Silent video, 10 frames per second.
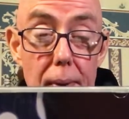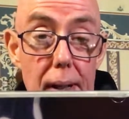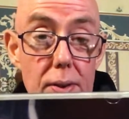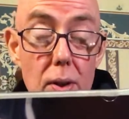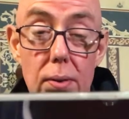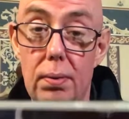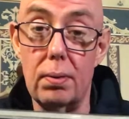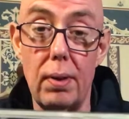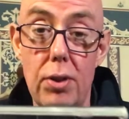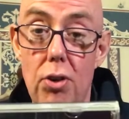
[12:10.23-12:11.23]
It's got
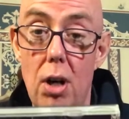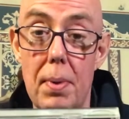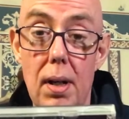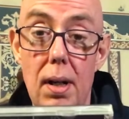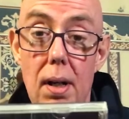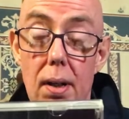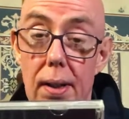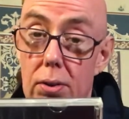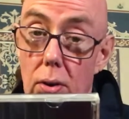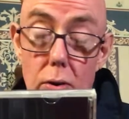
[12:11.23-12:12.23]
great drama,
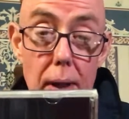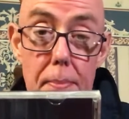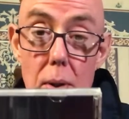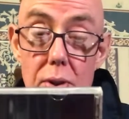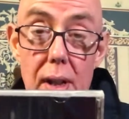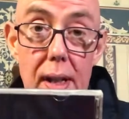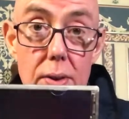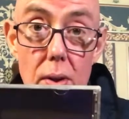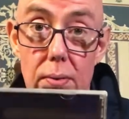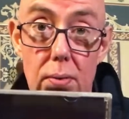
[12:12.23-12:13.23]
it's got great beauty, it's
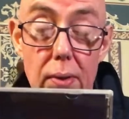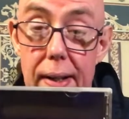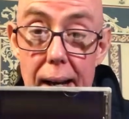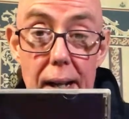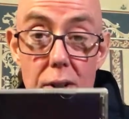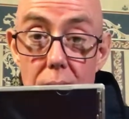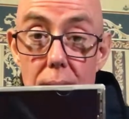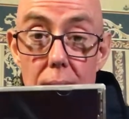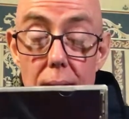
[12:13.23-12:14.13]
got great action.